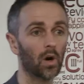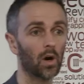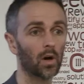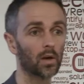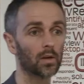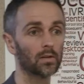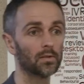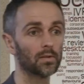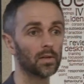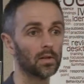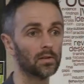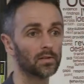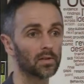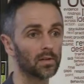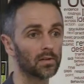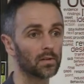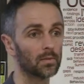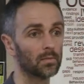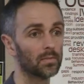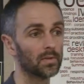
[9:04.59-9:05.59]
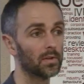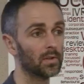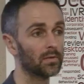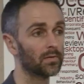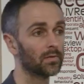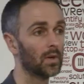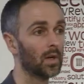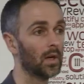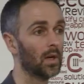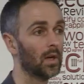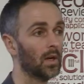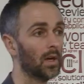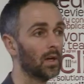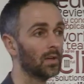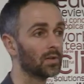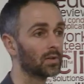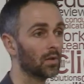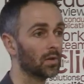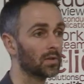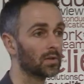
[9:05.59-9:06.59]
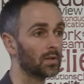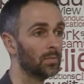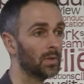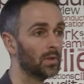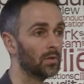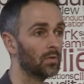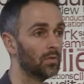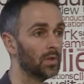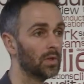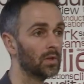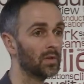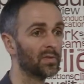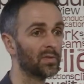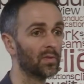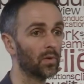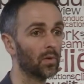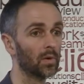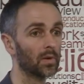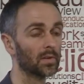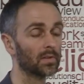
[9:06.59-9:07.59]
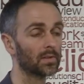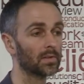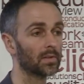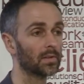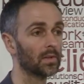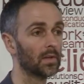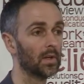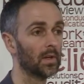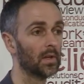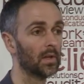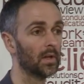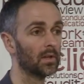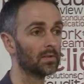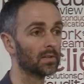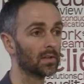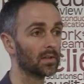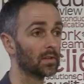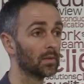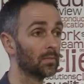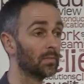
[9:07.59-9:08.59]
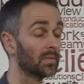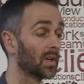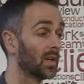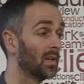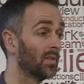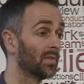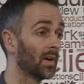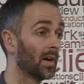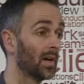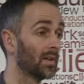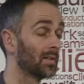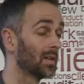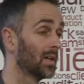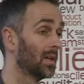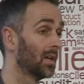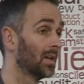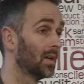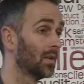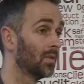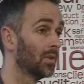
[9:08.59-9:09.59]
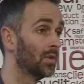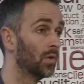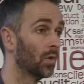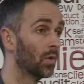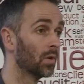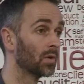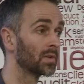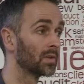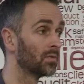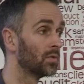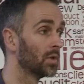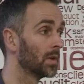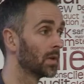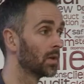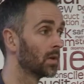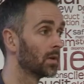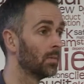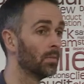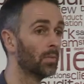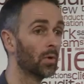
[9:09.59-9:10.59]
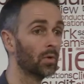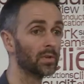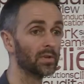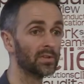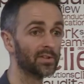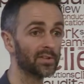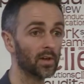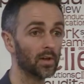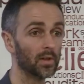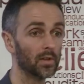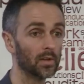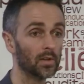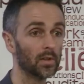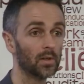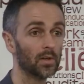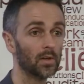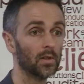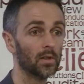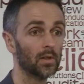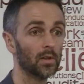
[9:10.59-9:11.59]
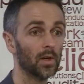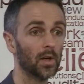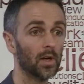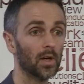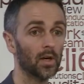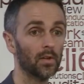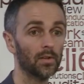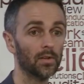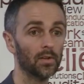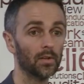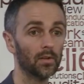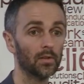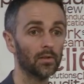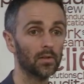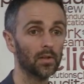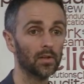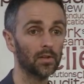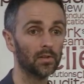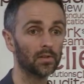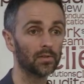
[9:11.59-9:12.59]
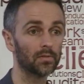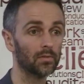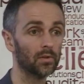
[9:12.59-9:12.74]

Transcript: arc contained systems. It's got to be reinforced systems. In fact, the doors have really got to be bolted shut. These